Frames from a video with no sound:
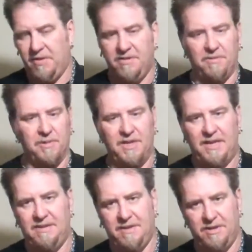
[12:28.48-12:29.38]
These are really
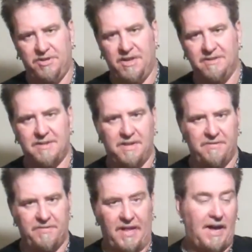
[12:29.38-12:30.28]
easy to adjust on the
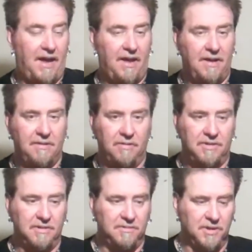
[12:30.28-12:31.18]
fly,
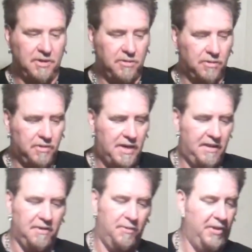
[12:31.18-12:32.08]
which is really cool, and
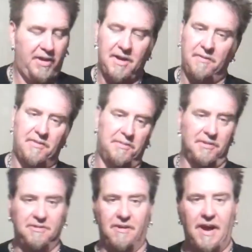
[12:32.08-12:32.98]
they're really comfortable
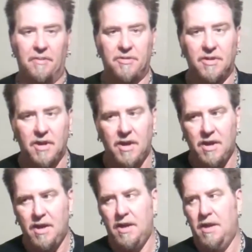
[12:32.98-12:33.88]
straps.
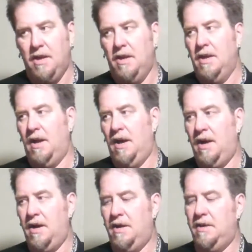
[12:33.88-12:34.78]

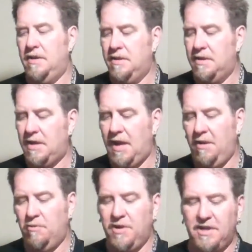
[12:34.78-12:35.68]
I
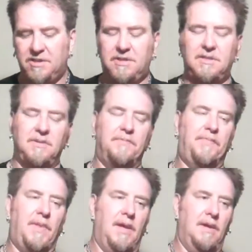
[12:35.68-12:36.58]
wish
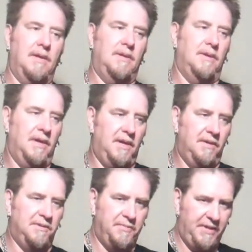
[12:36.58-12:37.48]

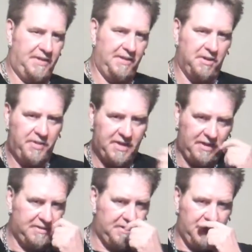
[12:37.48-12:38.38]
there's a big deal
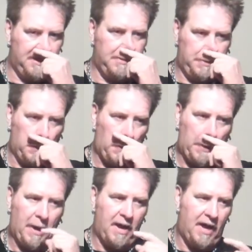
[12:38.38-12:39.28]
because
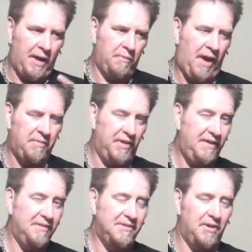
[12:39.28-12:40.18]
I
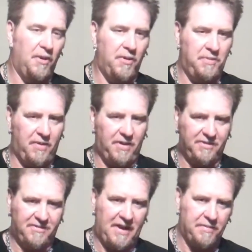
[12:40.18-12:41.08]
believe there's an Ernie Ball
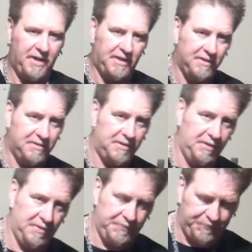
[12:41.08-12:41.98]
strap like this too.